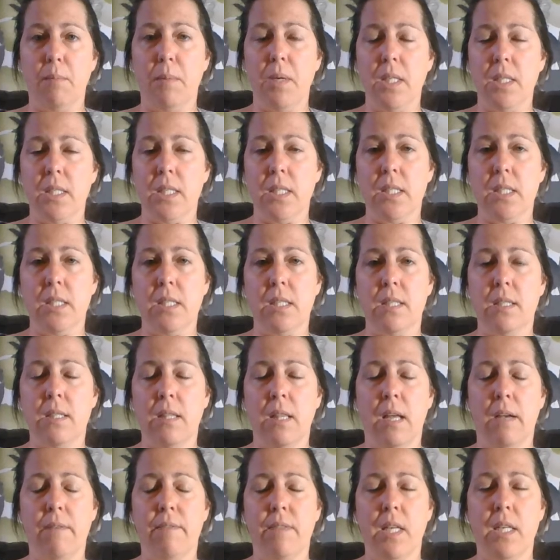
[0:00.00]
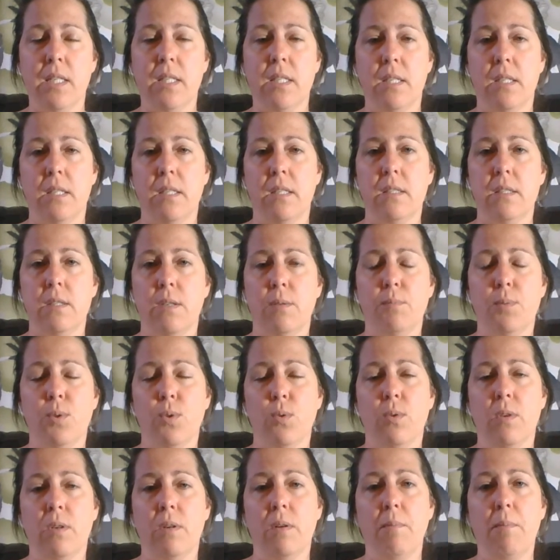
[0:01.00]
pieces left that didn't
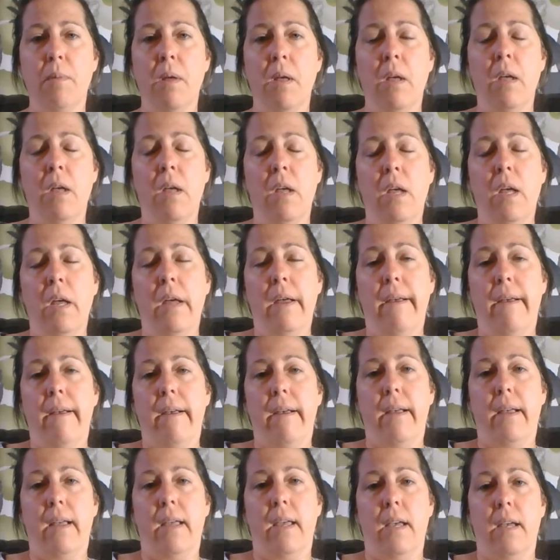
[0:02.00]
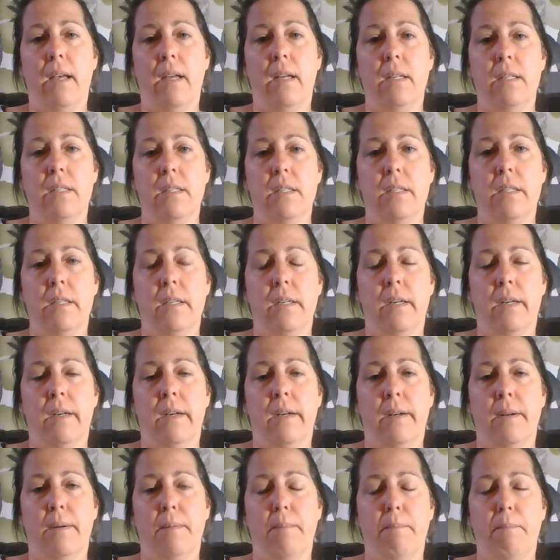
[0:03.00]
absorb, and
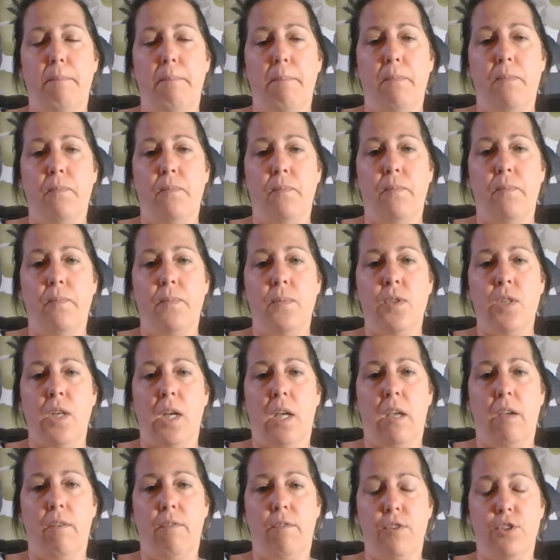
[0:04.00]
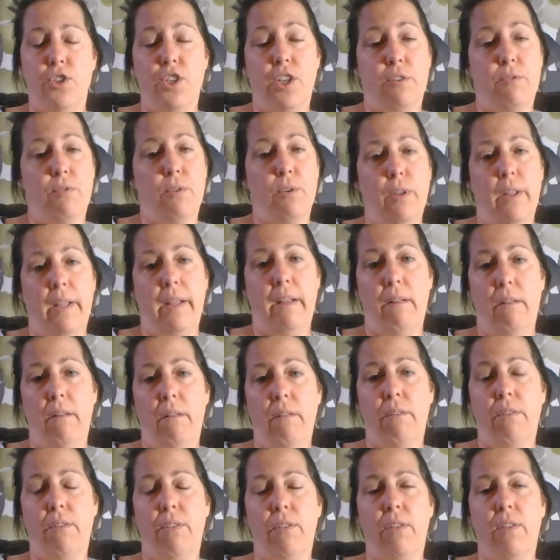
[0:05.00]
checking for general
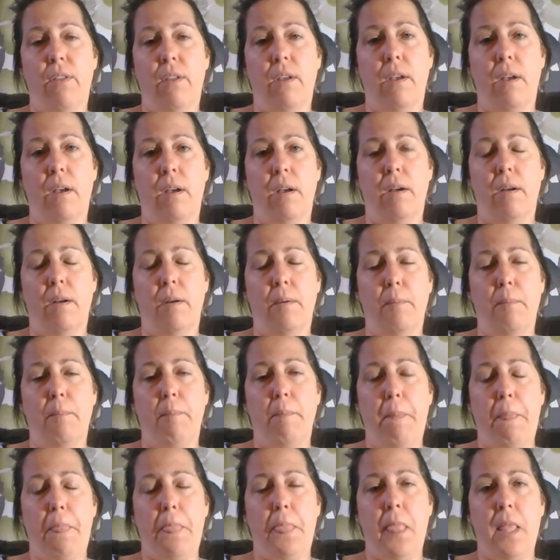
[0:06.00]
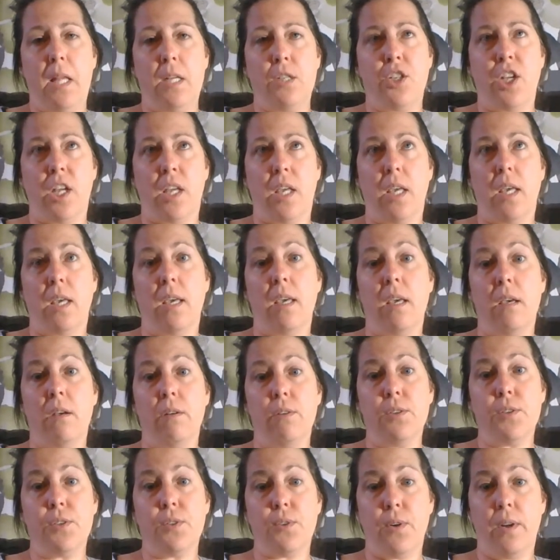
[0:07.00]
health, checking
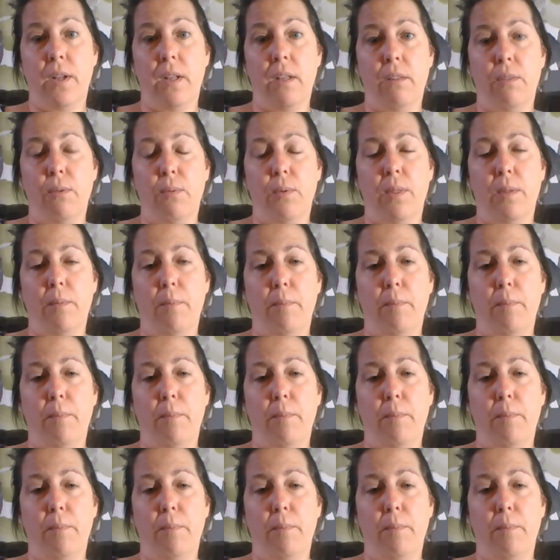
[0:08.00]
Kegel strength